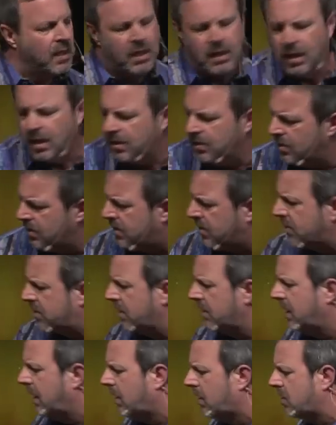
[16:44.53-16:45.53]
And I use
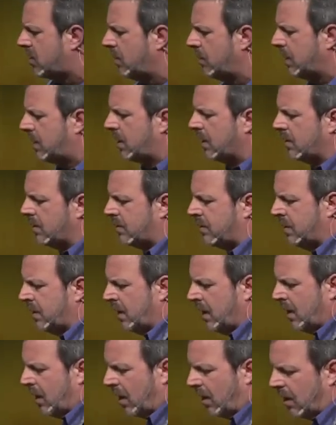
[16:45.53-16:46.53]
this analogy
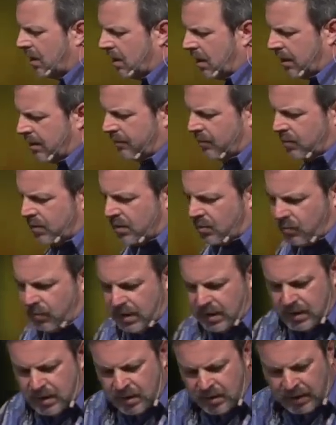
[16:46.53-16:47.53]
because I, I, you know,
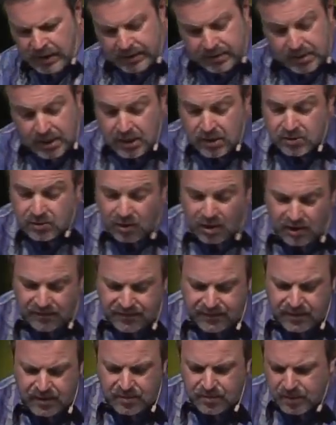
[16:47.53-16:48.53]
we, I teach
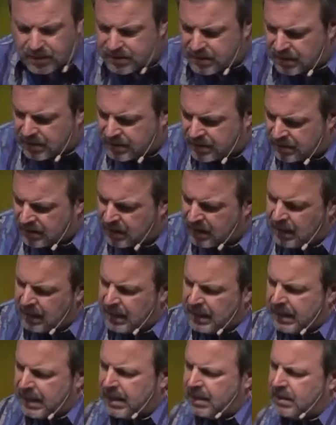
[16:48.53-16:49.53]
often in business,
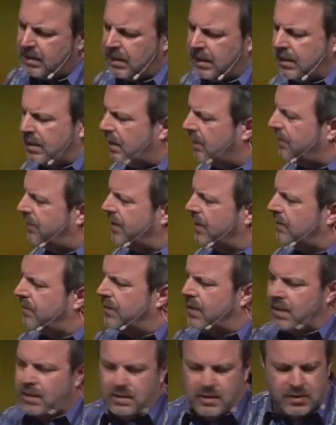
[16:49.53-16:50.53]
and I, I think
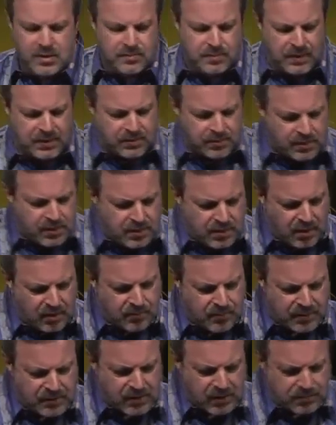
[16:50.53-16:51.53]
that especially
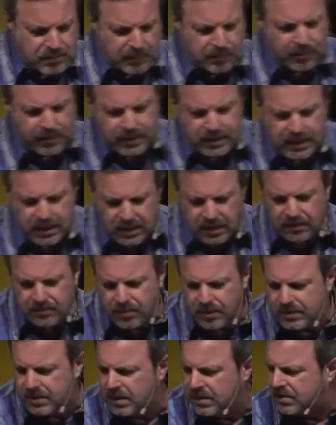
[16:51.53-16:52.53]
young business people, they get
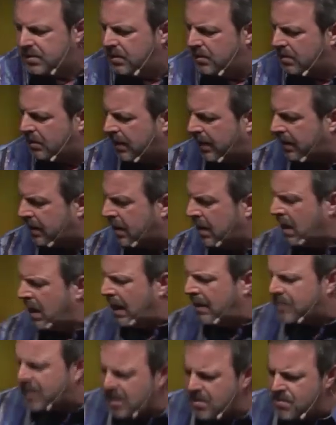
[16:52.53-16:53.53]
in business and they're like,
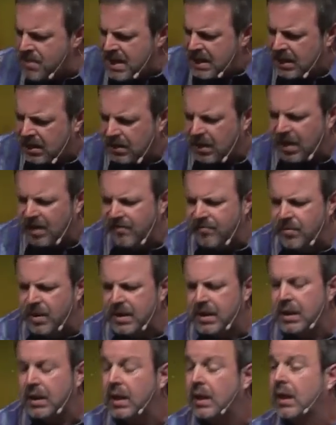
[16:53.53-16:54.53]
I'm going to make a lot of
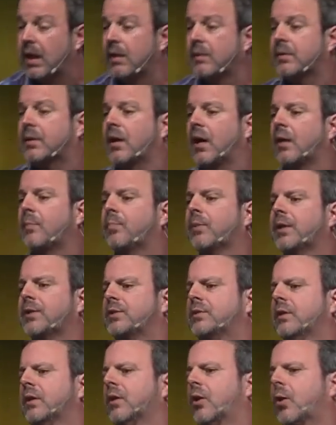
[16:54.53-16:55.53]
money. And I, God
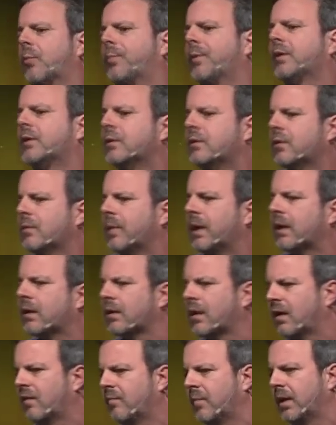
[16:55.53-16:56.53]
bless you, I hope that you do
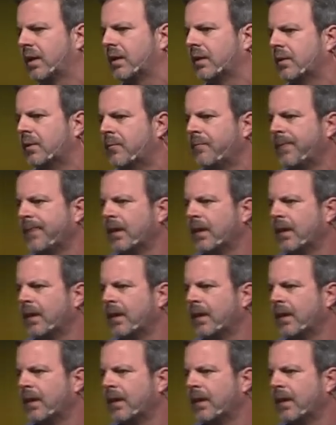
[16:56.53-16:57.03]
make a lot of money.